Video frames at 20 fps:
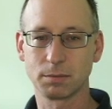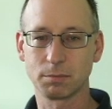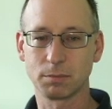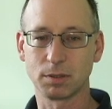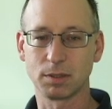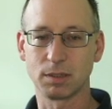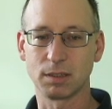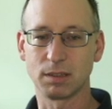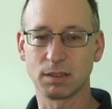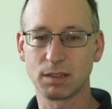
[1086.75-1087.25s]

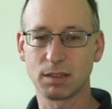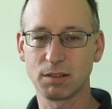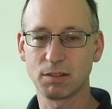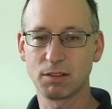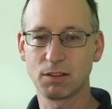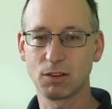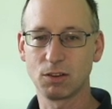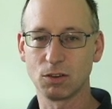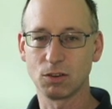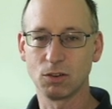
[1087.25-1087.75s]
but it
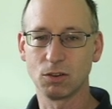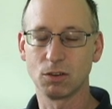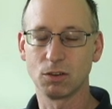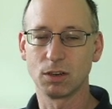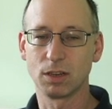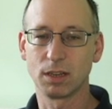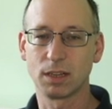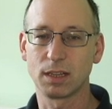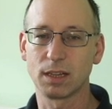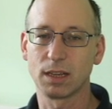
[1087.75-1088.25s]
doesn't look
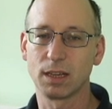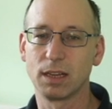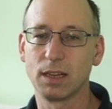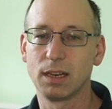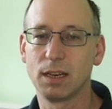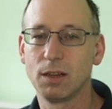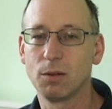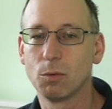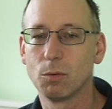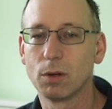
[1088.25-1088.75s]
like
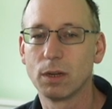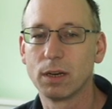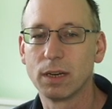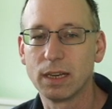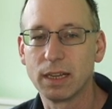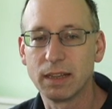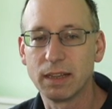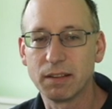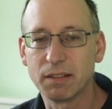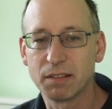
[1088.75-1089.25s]
anyone
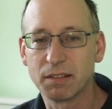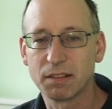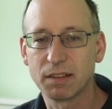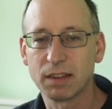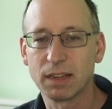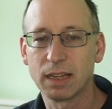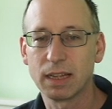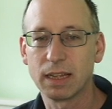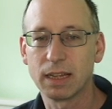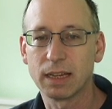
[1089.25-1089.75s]
is
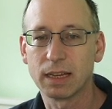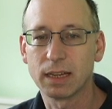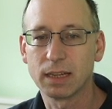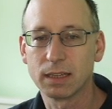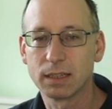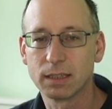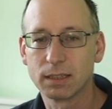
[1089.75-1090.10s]
here.